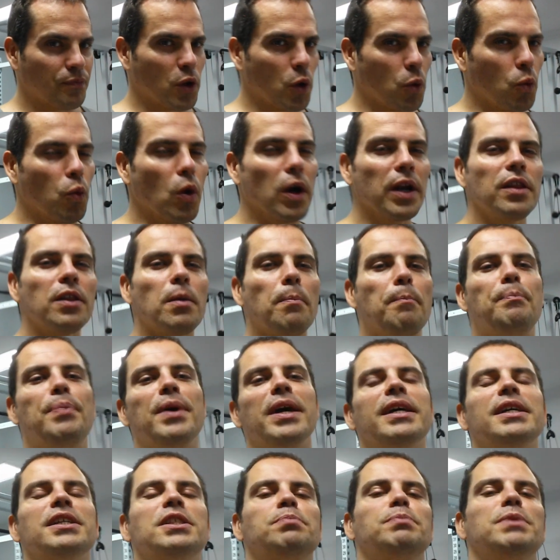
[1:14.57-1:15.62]
One of the
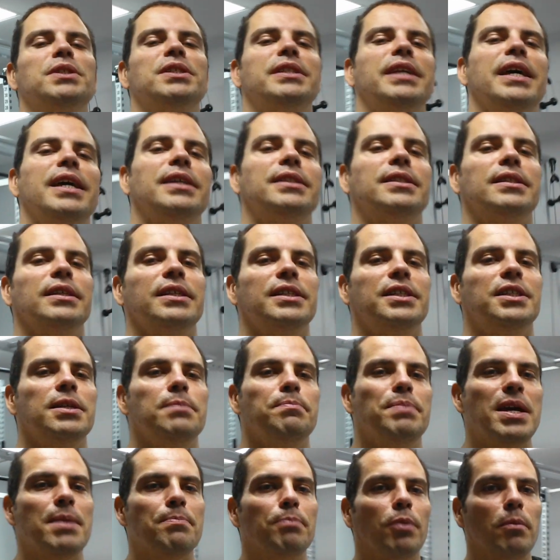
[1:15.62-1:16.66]
biggest mistakes that I see
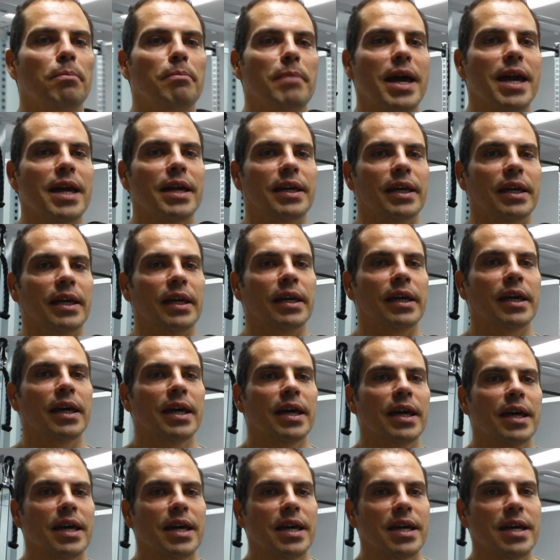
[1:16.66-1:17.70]
people making
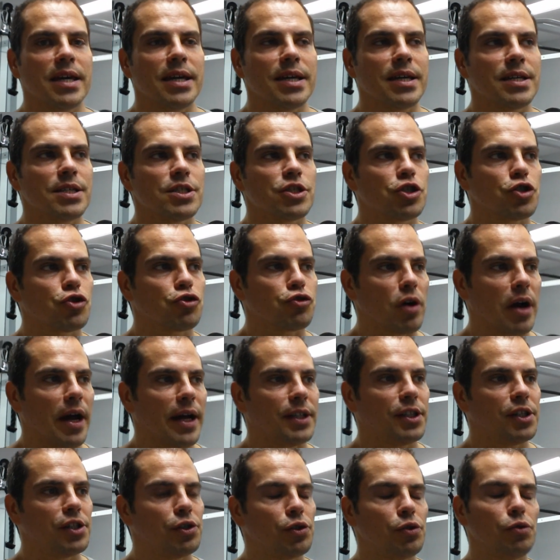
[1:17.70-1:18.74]
is
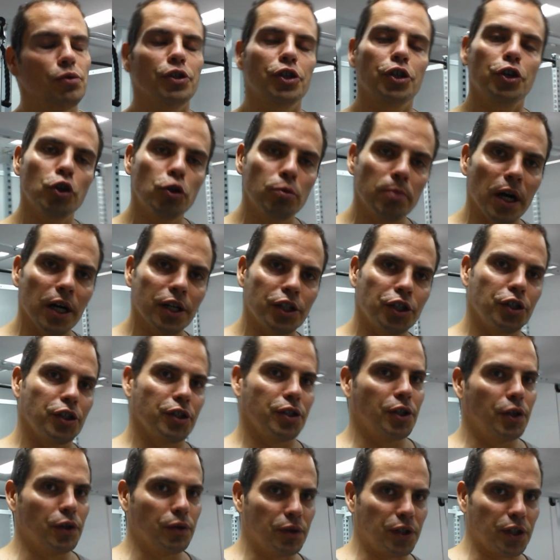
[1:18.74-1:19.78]
trying to do too
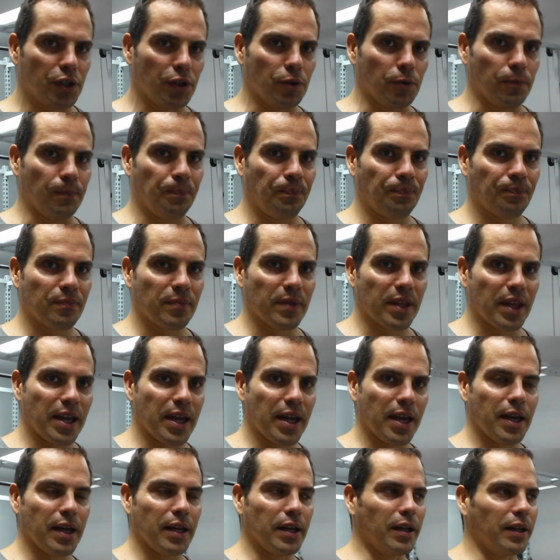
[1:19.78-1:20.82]
much too soon.
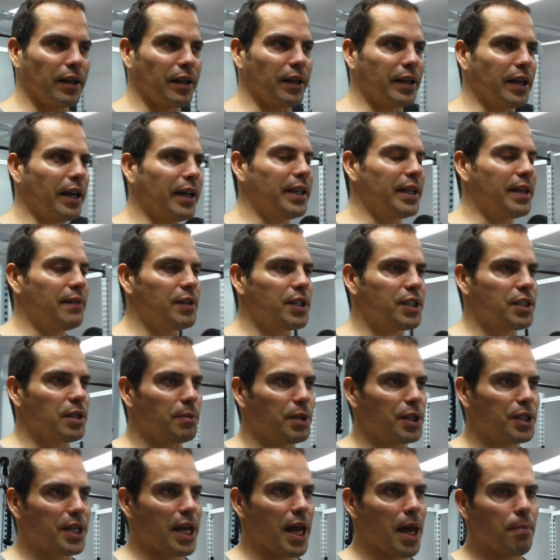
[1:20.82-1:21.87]
And I'll kind of give you some
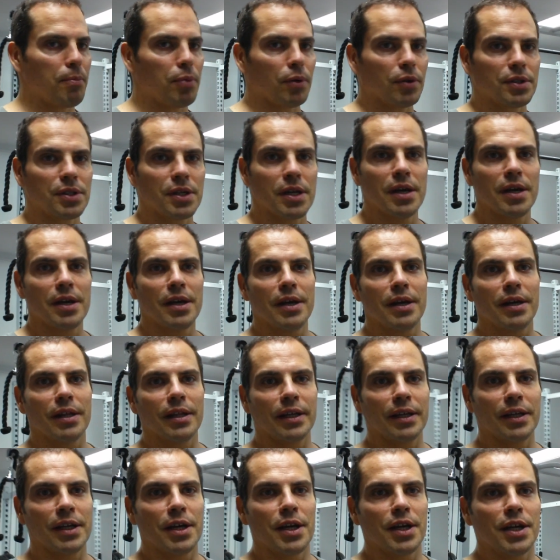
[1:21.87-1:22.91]
examples.
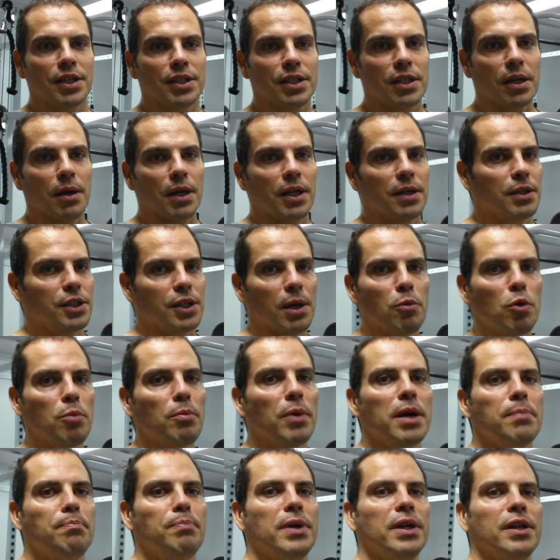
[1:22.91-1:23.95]
Like someone
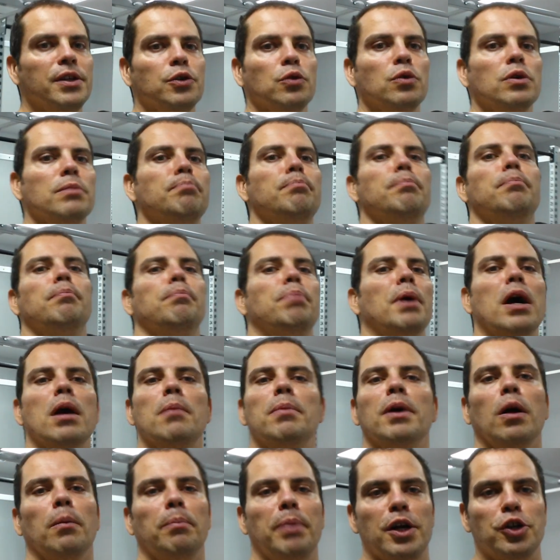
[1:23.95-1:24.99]
might be doing
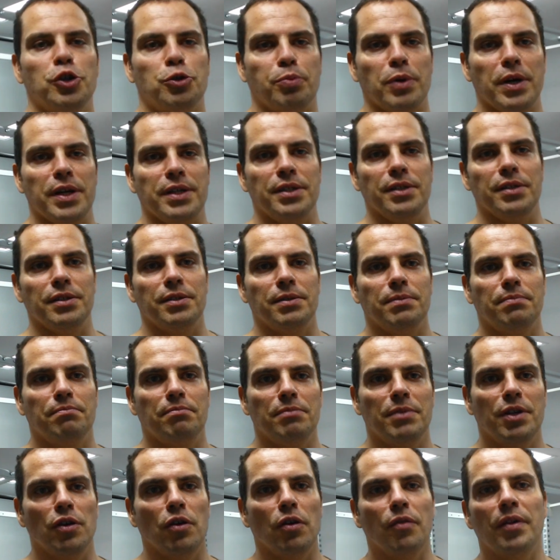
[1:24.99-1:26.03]
barbell bench presses,
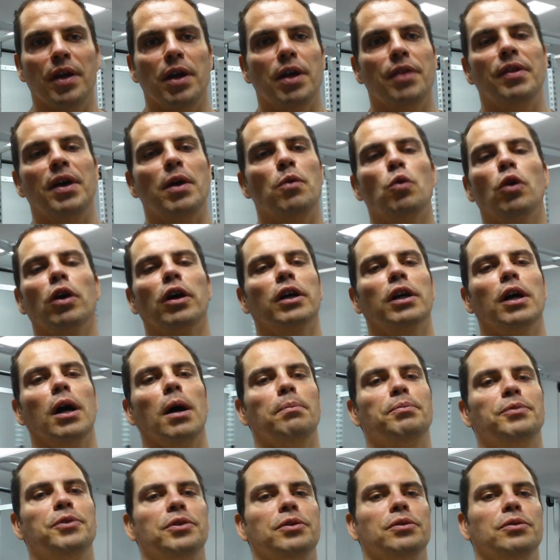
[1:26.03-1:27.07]
you know, and they work
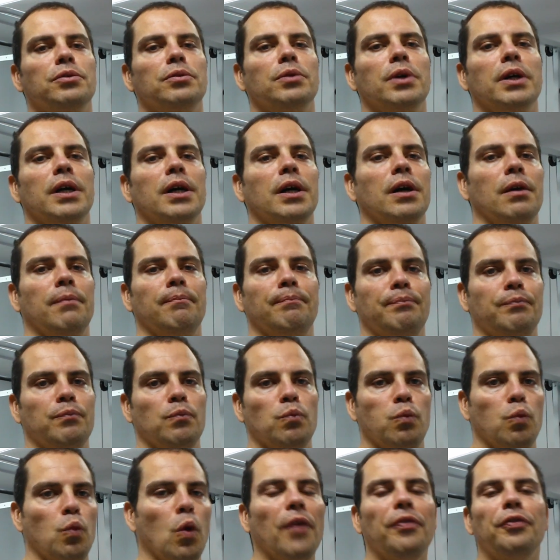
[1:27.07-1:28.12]
up to
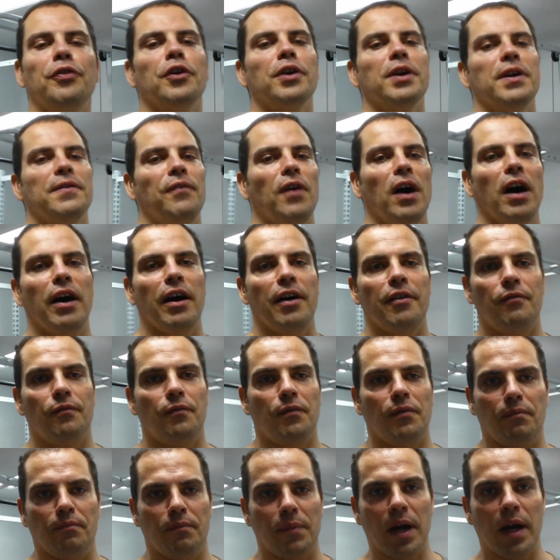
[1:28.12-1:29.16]

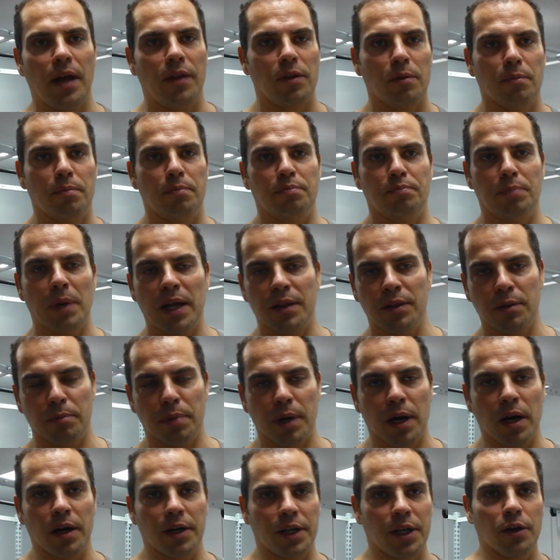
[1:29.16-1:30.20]
135 on the
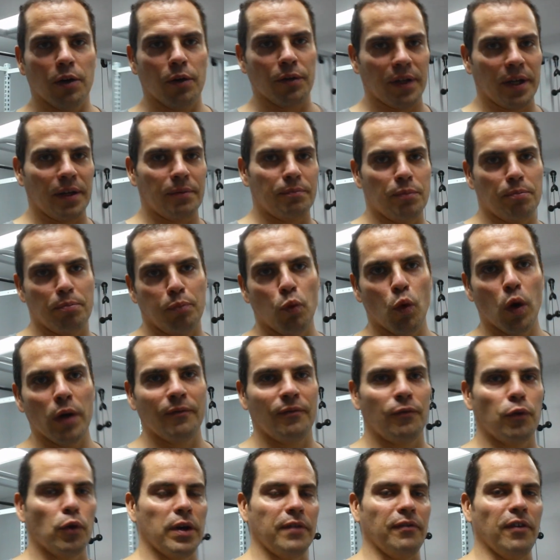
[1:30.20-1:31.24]
bar, you know, they
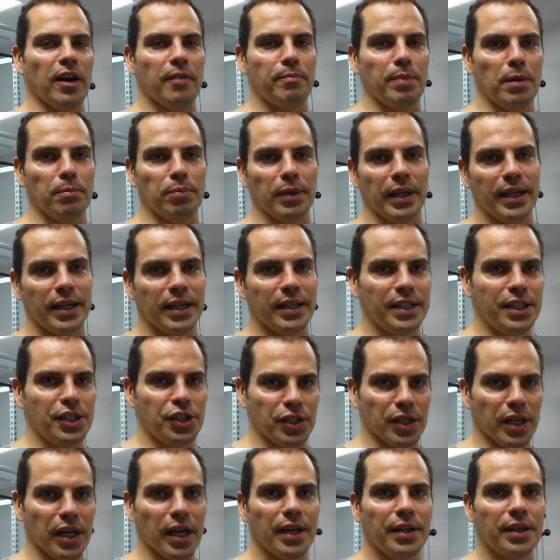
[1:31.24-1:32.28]
145-pound plate on each
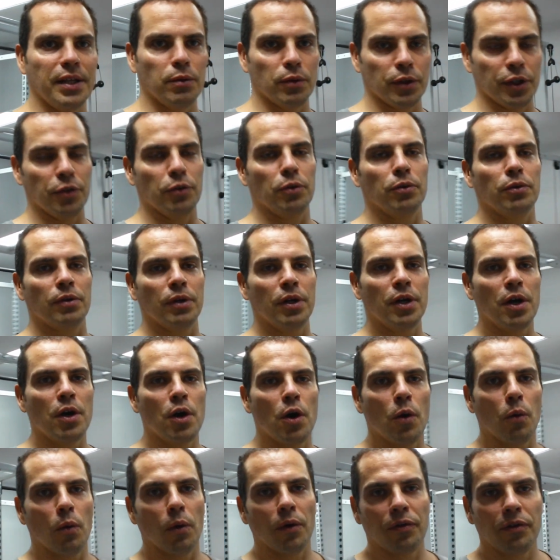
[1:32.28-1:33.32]
side, and they were doing
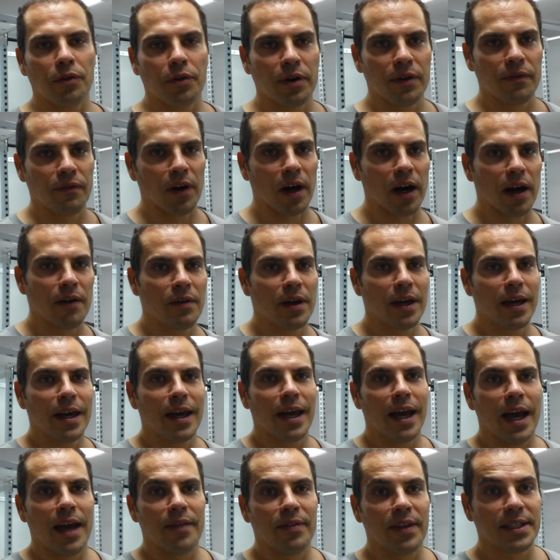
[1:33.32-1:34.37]

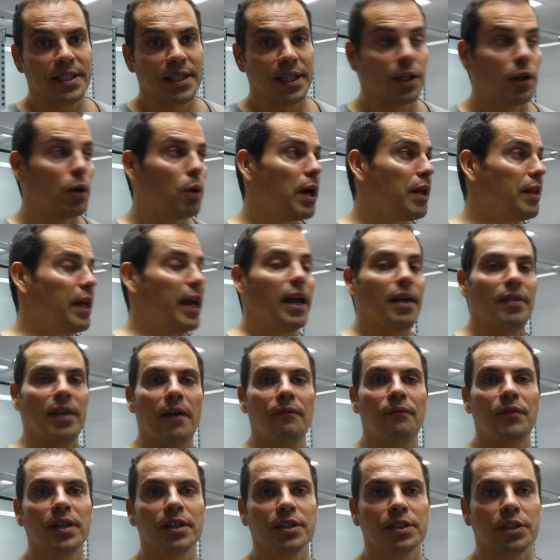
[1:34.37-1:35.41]
135, and they say, you know what, hey,
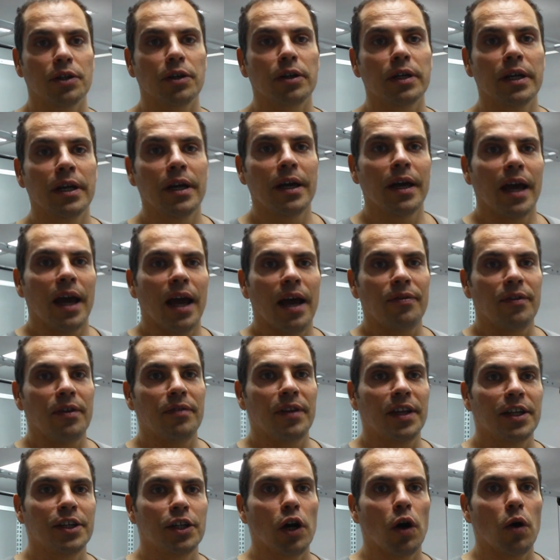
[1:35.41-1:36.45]
that feels good. And
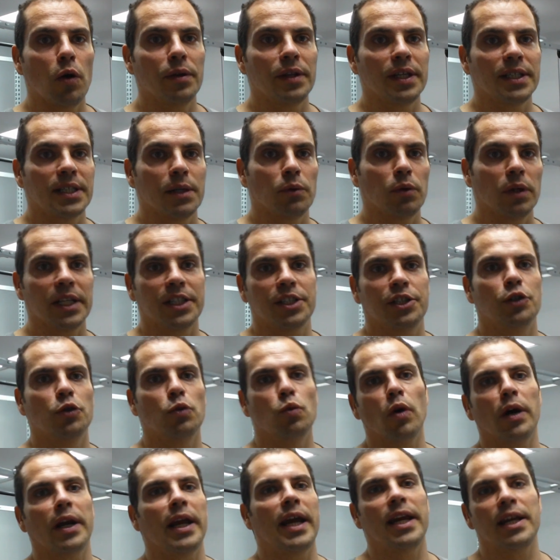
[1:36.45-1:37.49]
then they go and they say, well, let's do
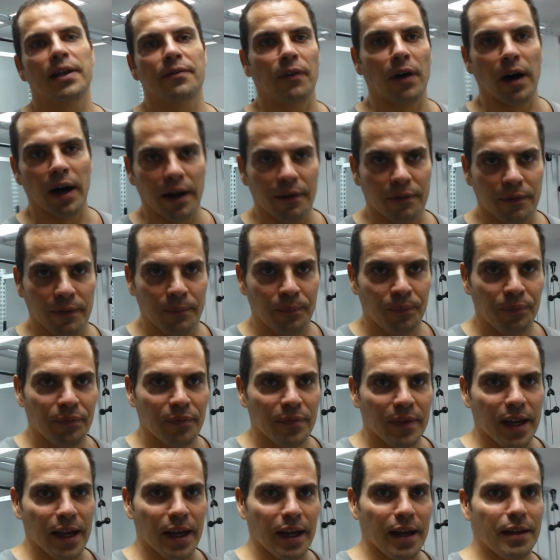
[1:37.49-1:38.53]
185.
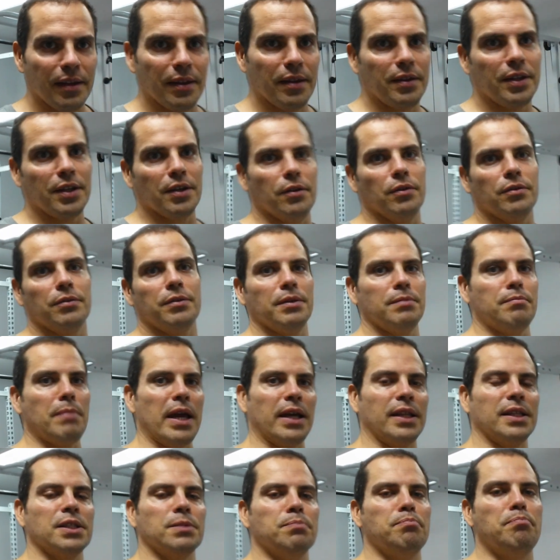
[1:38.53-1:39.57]
And, you know, they
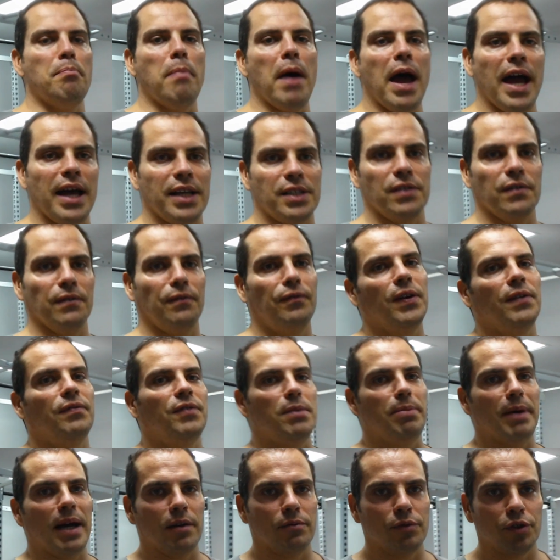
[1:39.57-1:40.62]
make this massive
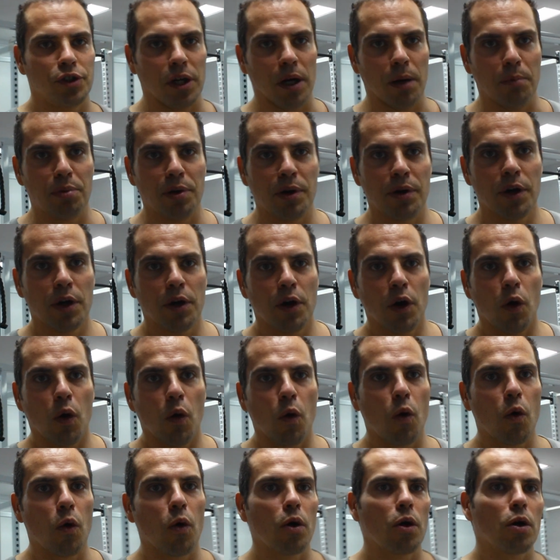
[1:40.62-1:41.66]
50-pound jump.
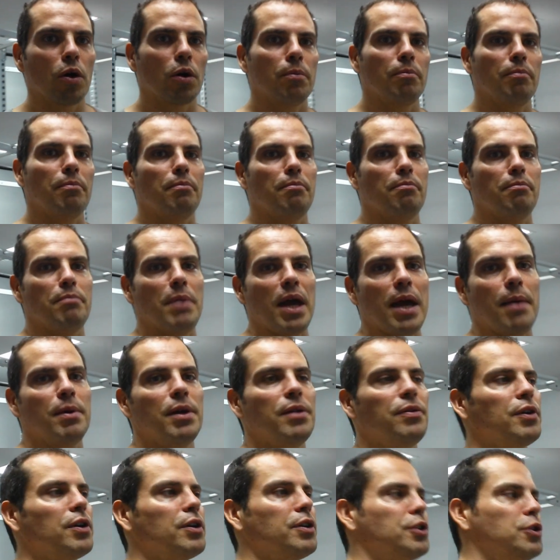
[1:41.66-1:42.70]
Or
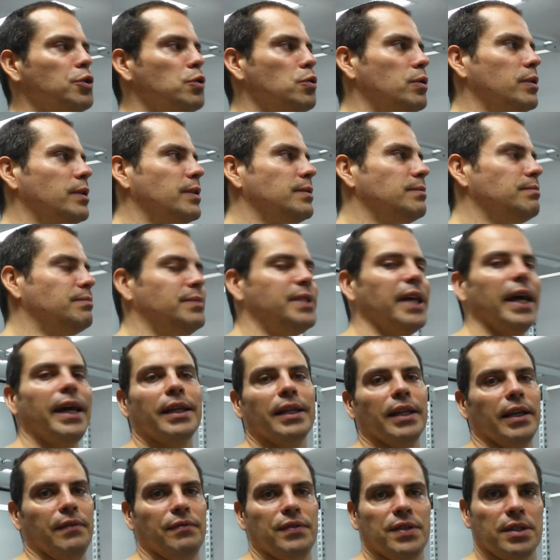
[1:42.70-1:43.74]
maybe they're doing
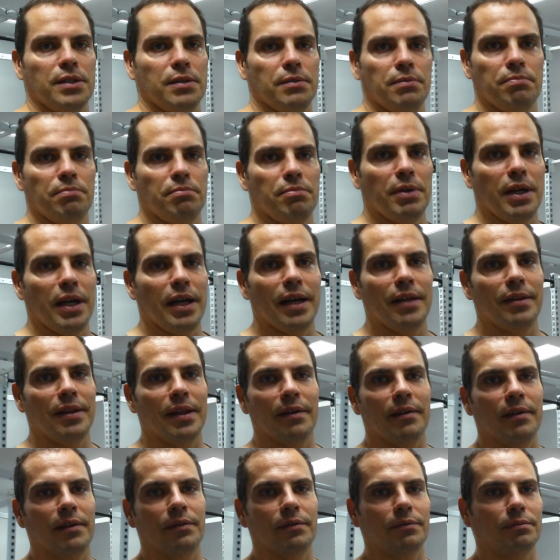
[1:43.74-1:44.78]
deadlifts, and
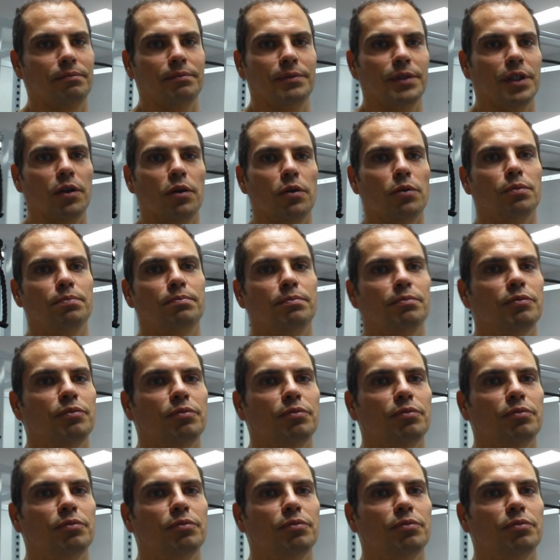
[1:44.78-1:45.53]
they, you know,